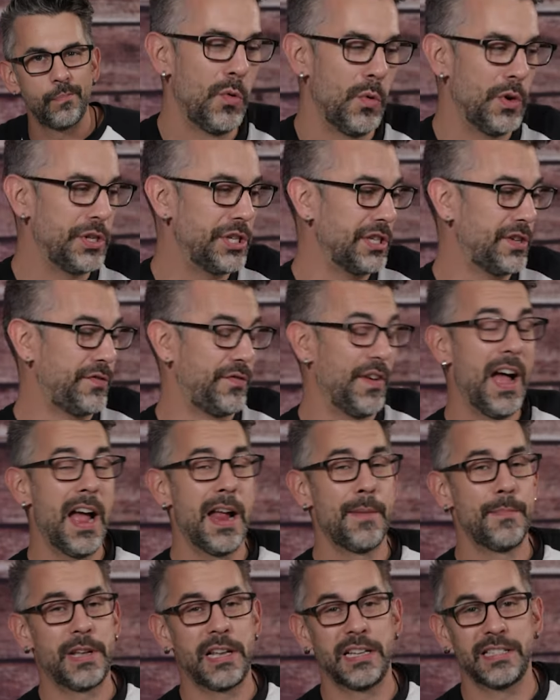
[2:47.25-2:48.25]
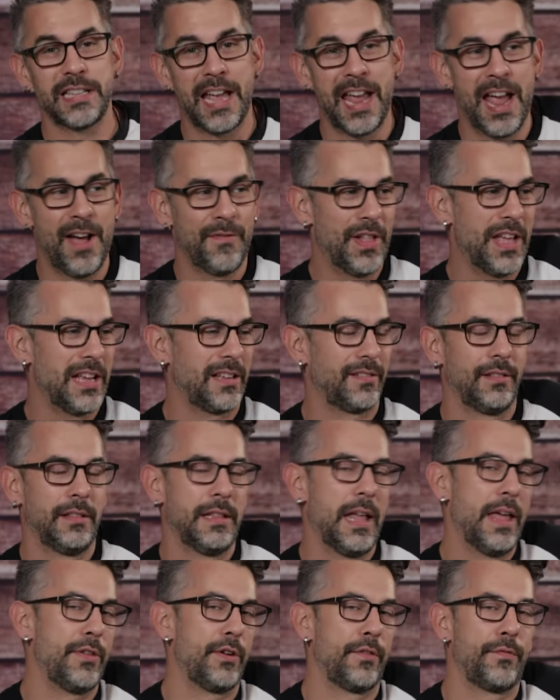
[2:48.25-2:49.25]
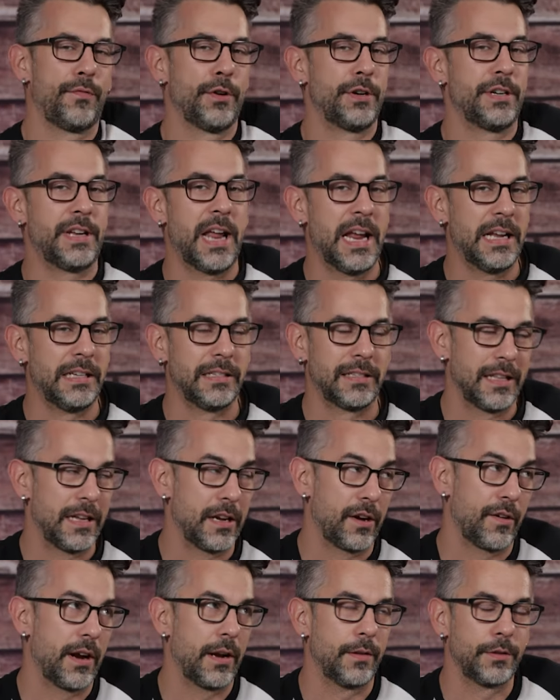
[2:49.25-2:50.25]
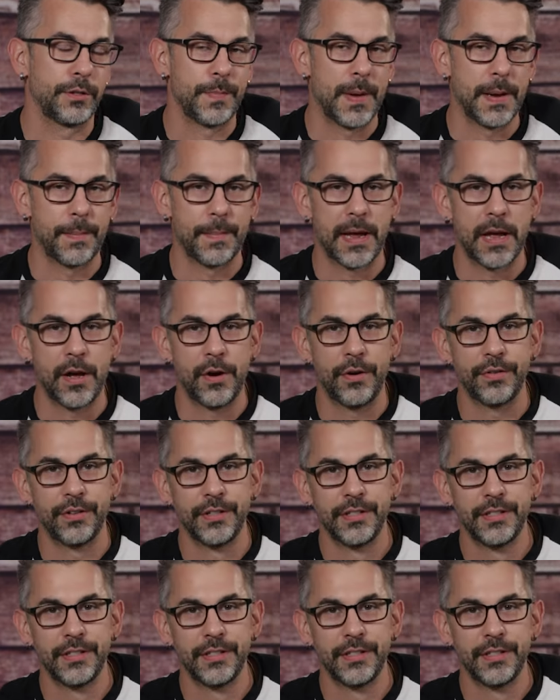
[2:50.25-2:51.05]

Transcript: Which is fine because I have like leather for days laying around. I'll just make my own.